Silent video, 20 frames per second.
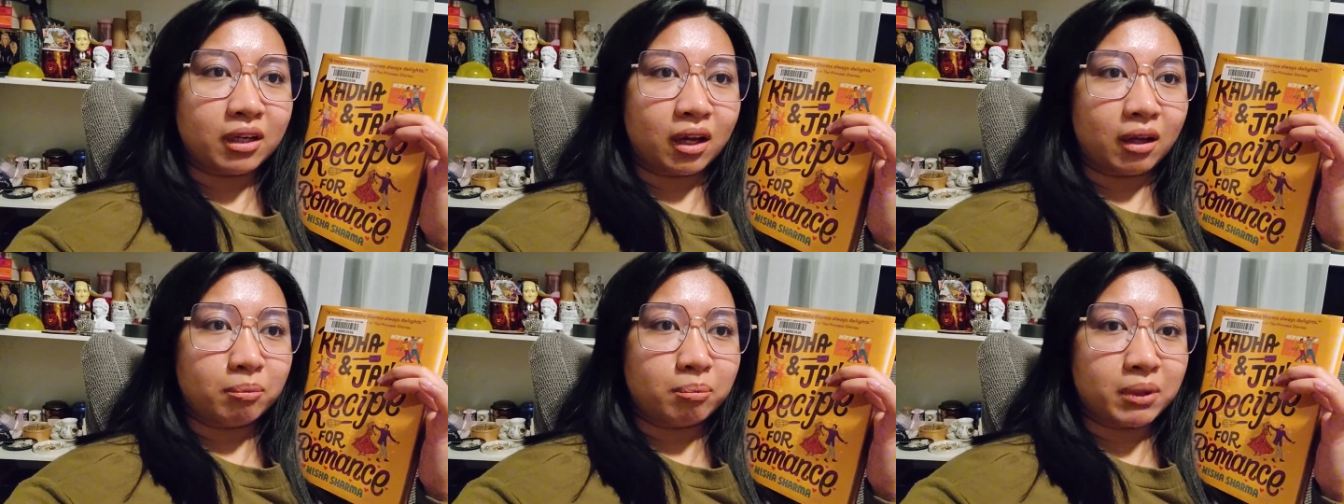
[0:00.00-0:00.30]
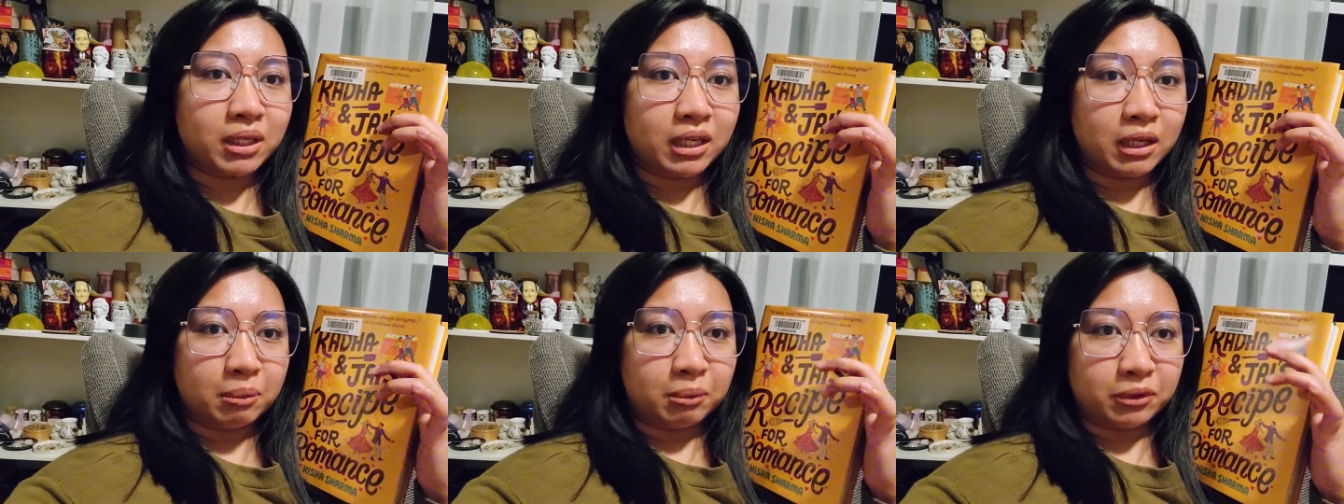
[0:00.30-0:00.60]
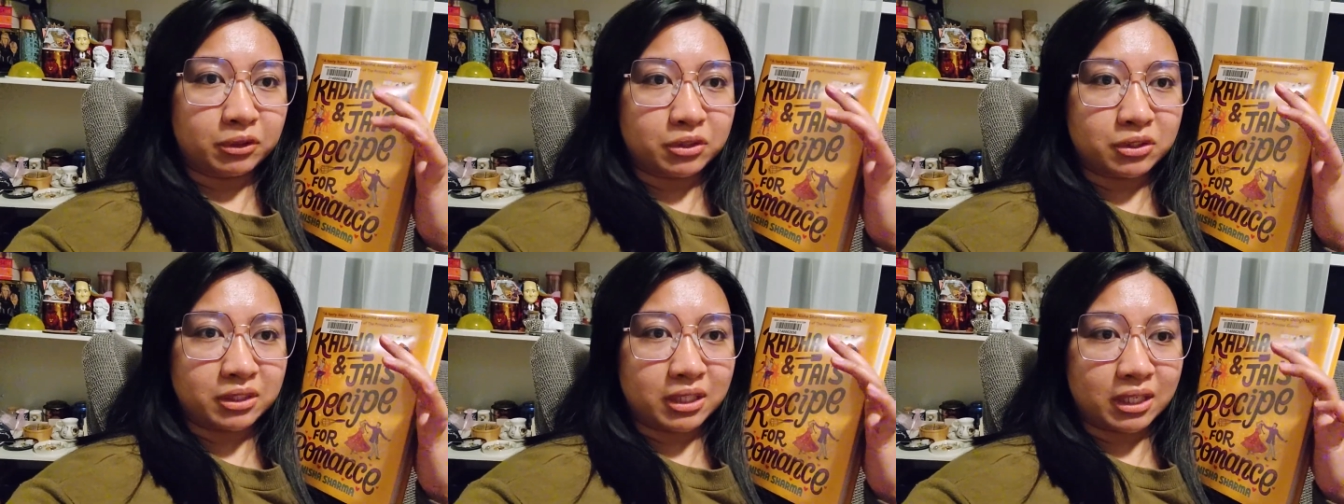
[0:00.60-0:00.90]
not being
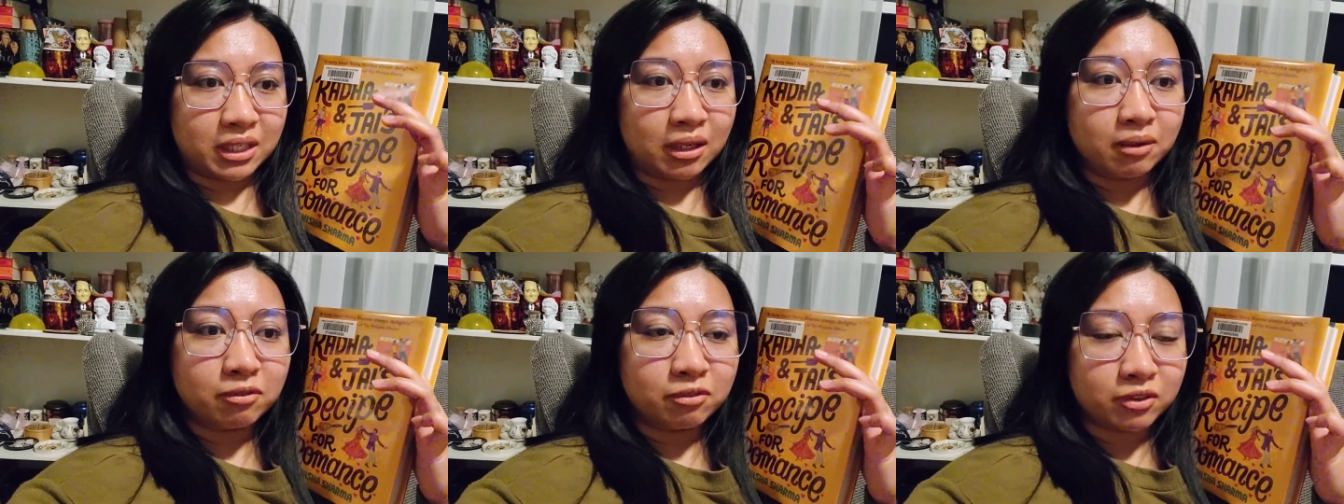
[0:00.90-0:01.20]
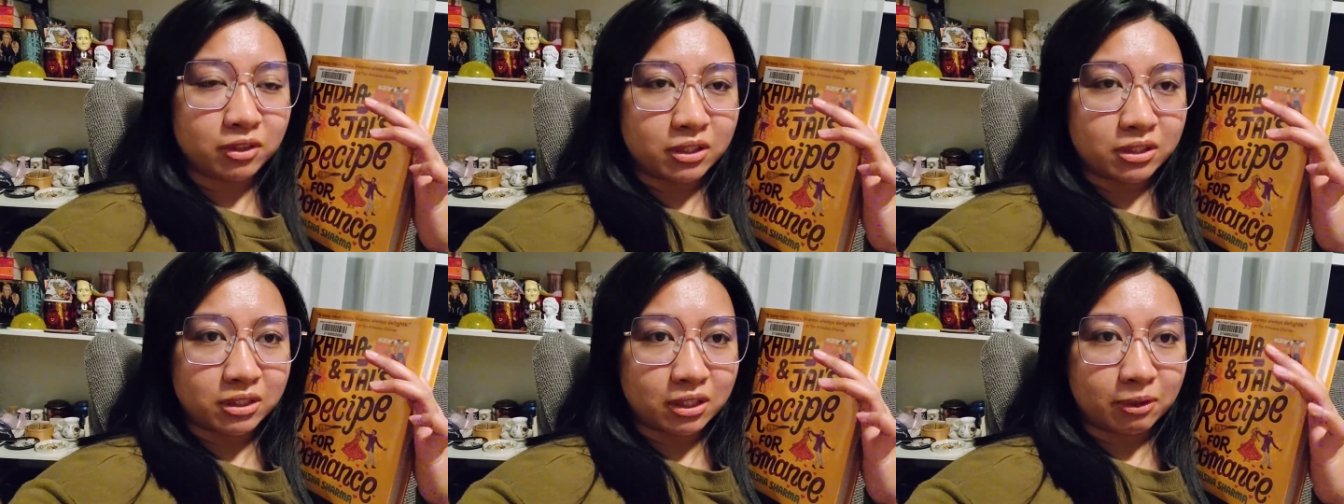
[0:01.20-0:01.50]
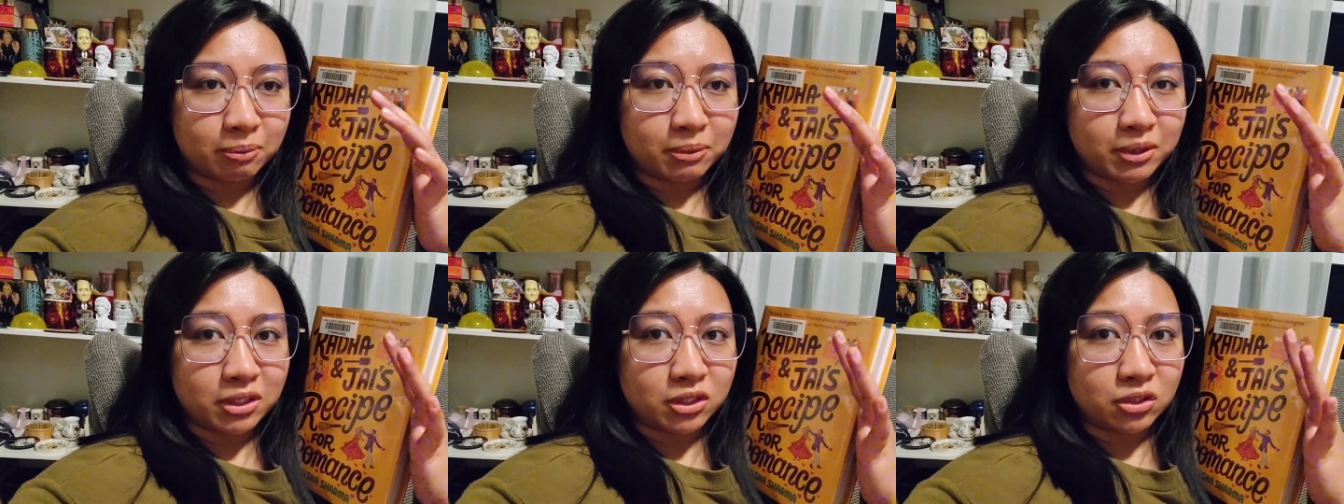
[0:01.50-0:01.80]
able to stand up for
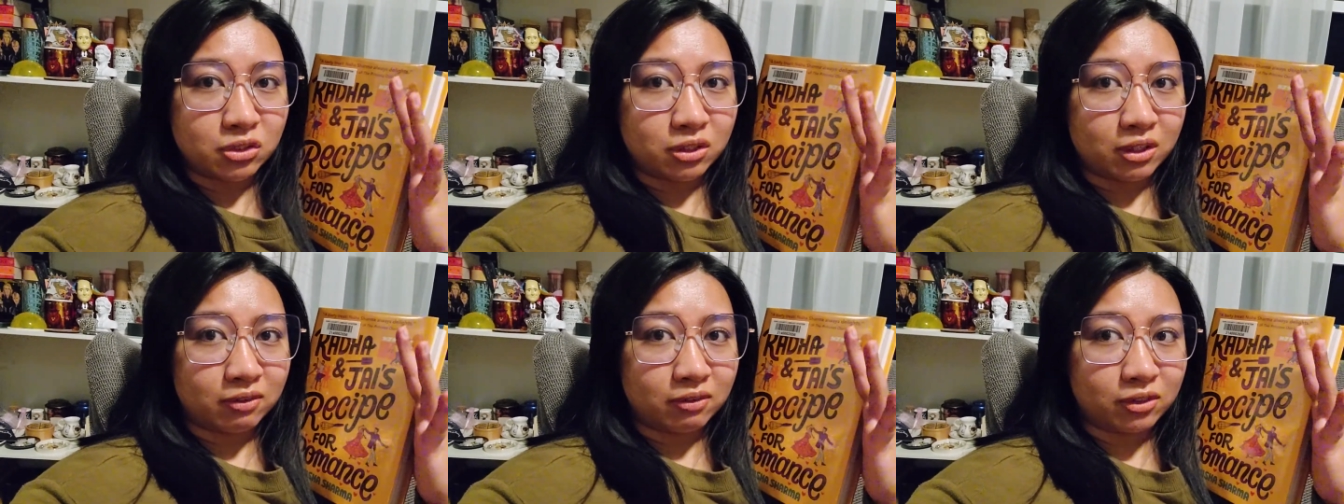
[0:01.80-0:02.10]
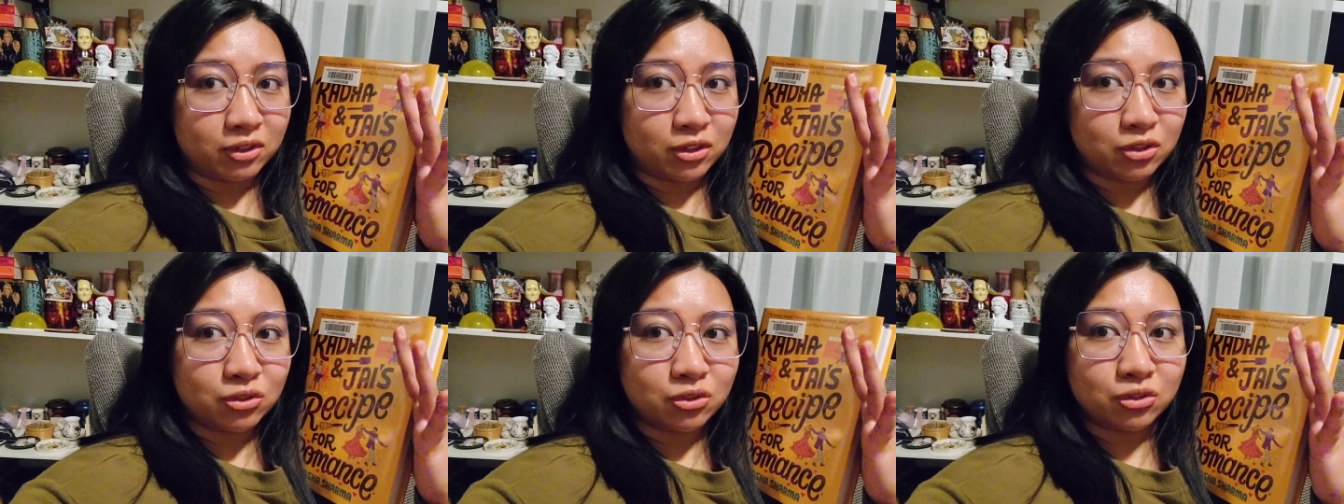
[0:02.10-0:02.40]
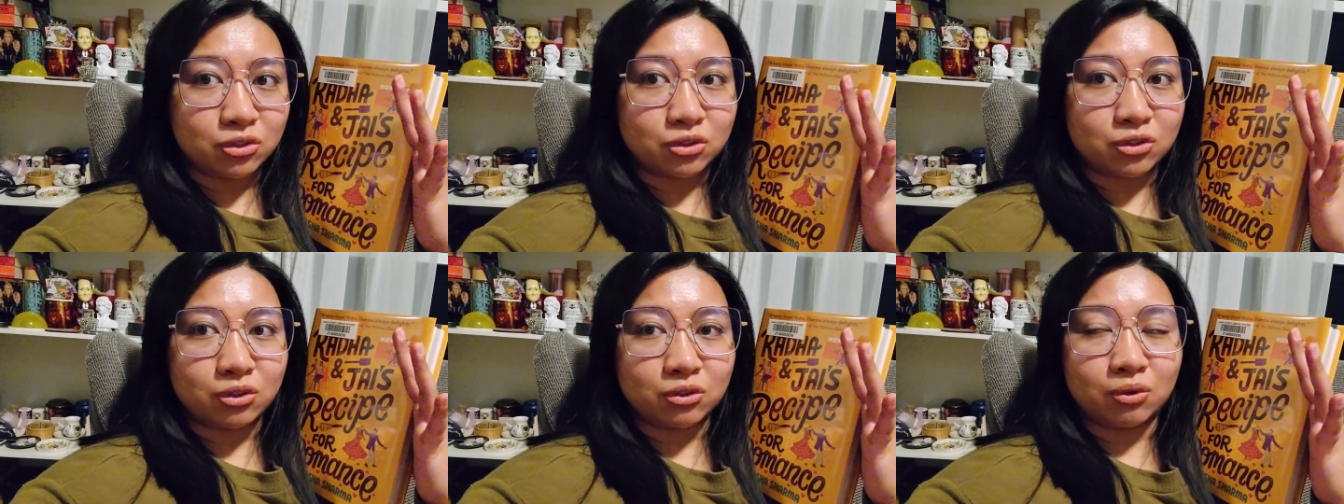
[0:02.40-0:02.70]
herself because you're never
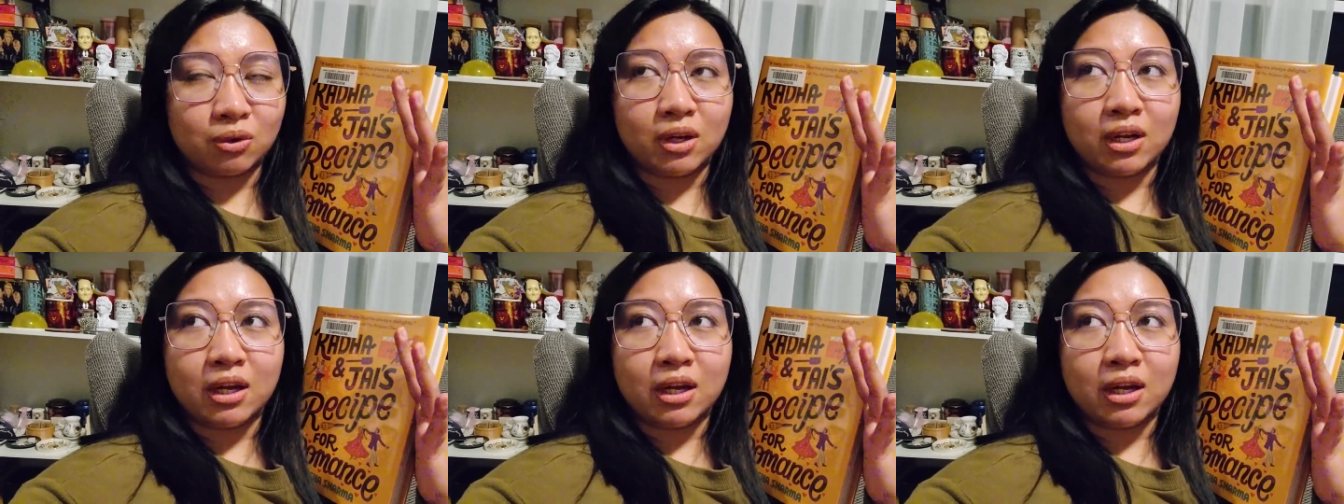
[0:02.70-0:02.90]
used to.